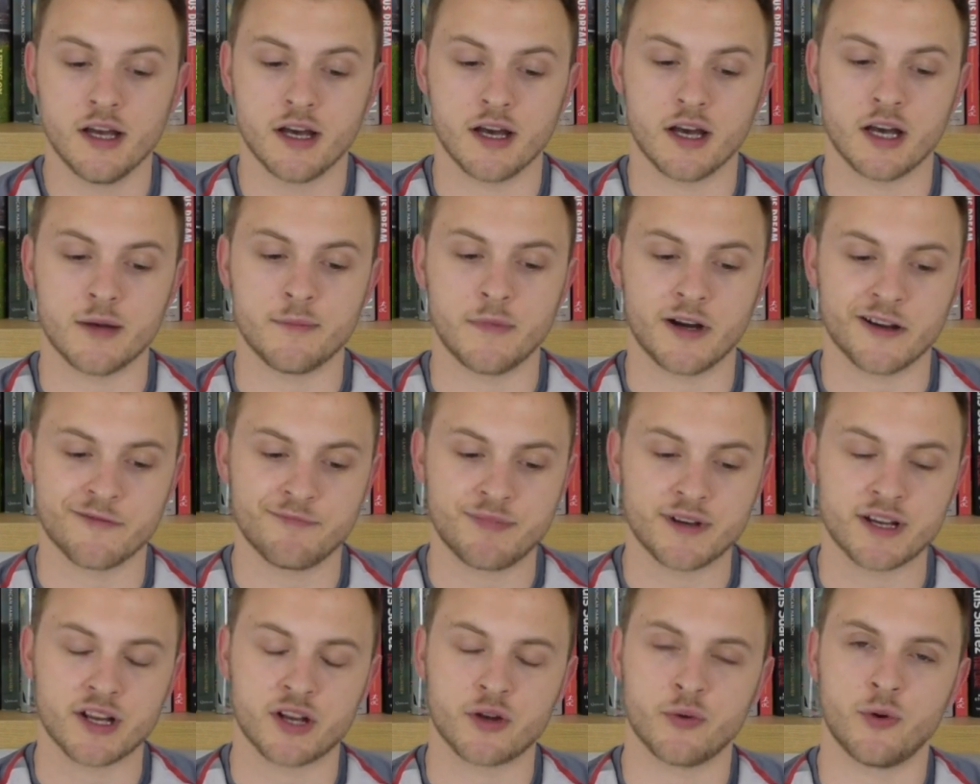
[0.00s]
um, I've
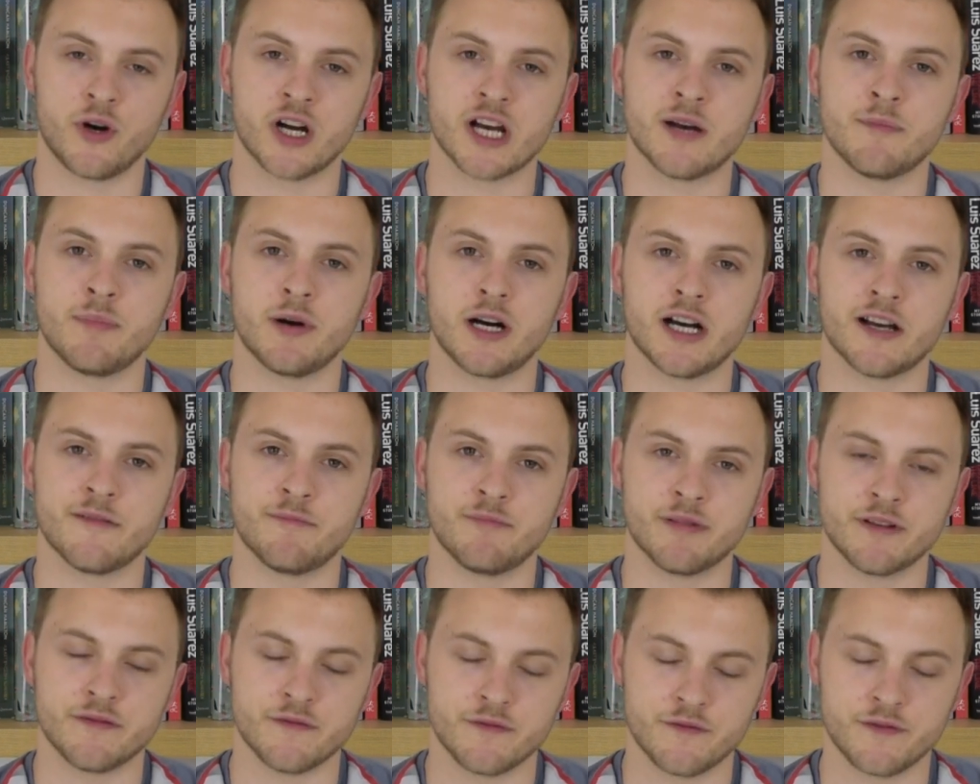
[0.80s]
been quiet, but
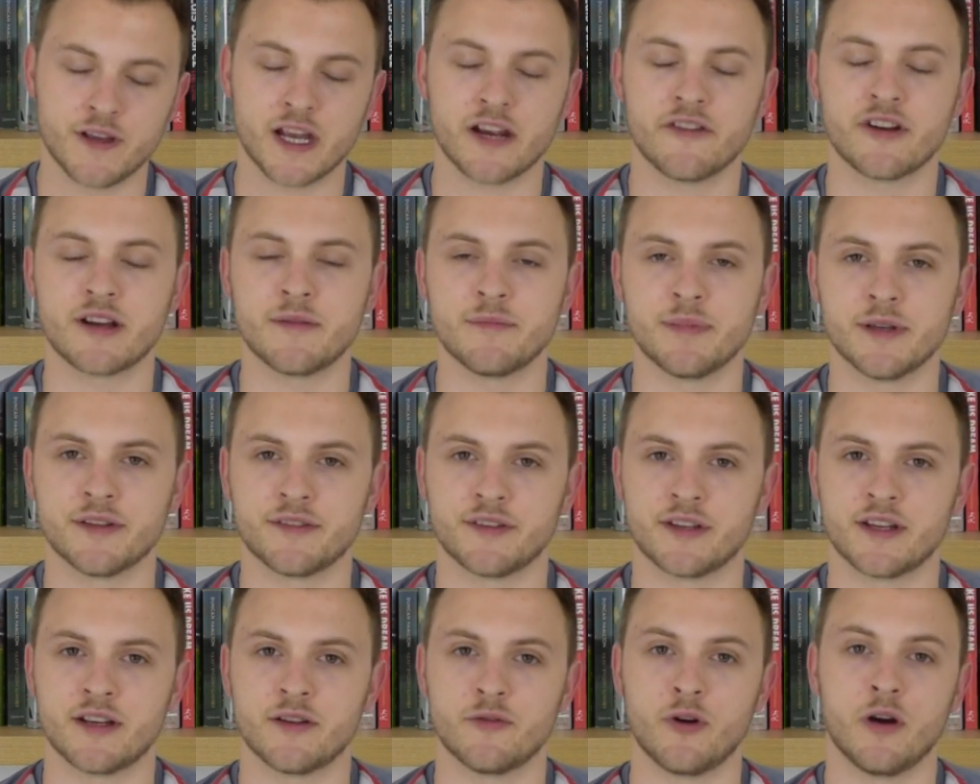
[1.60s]
I've been very
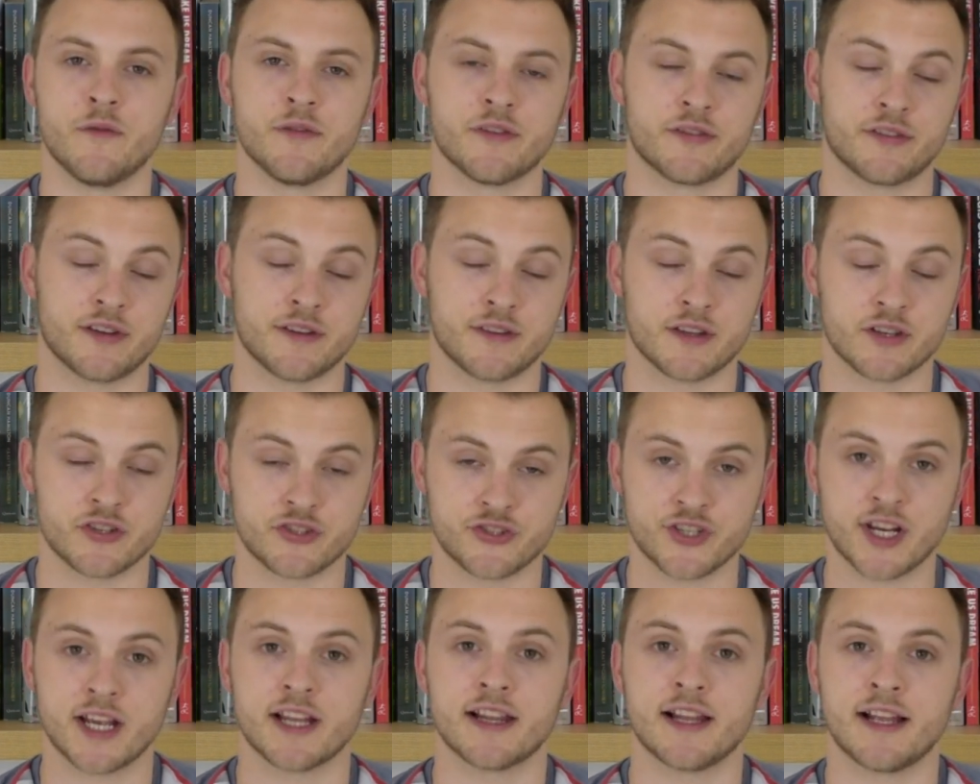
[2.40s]
busy. Obviously, the
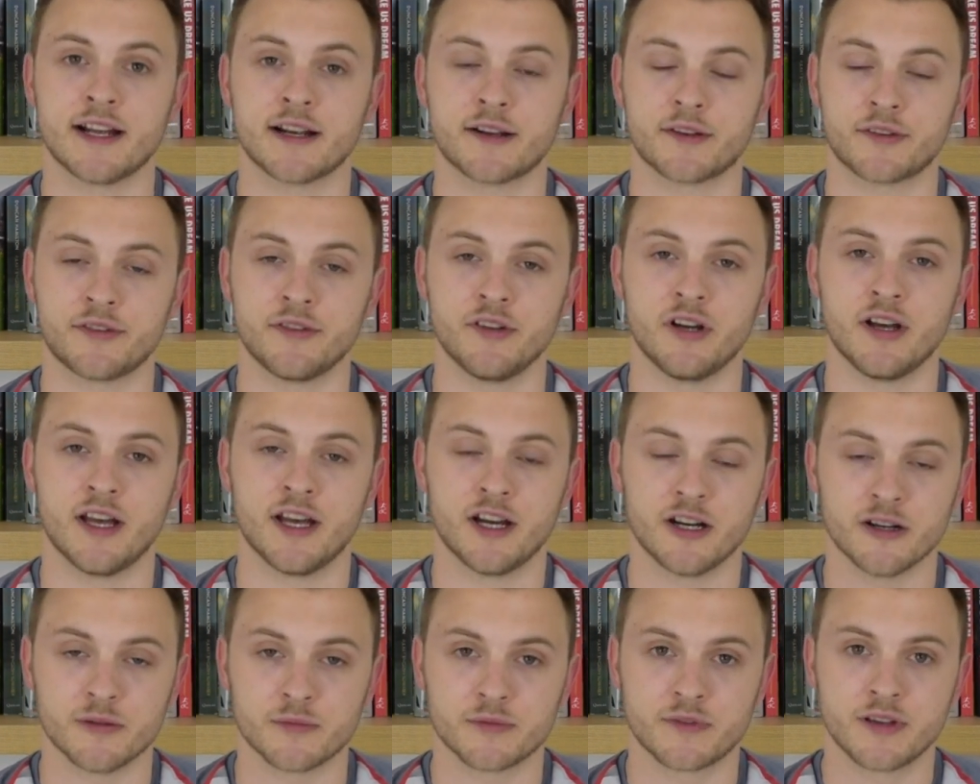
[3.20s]
jet lag has not
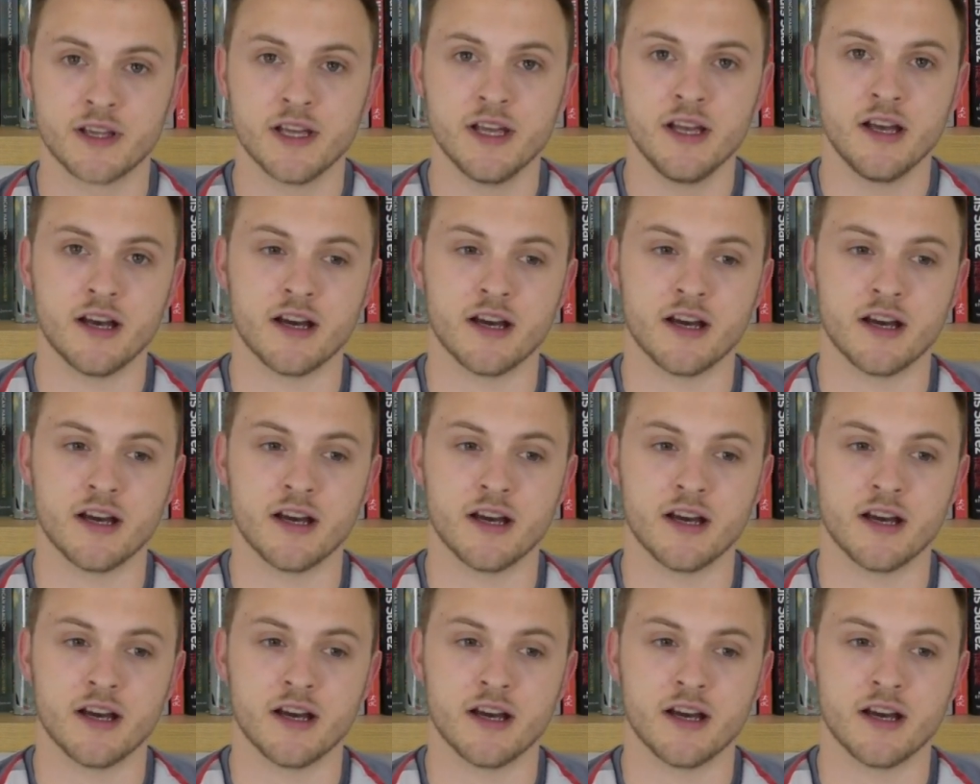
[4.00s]
helped.